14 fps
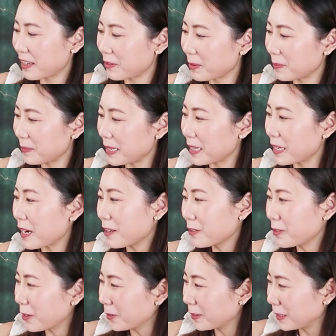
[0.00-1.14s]
there would be
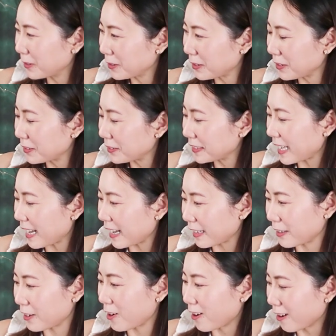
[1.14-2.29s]
no logos
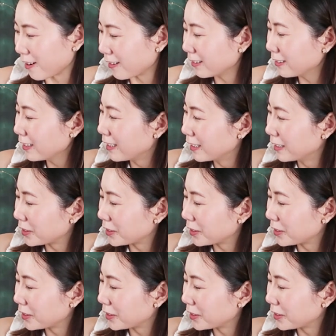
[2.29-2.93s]
at all.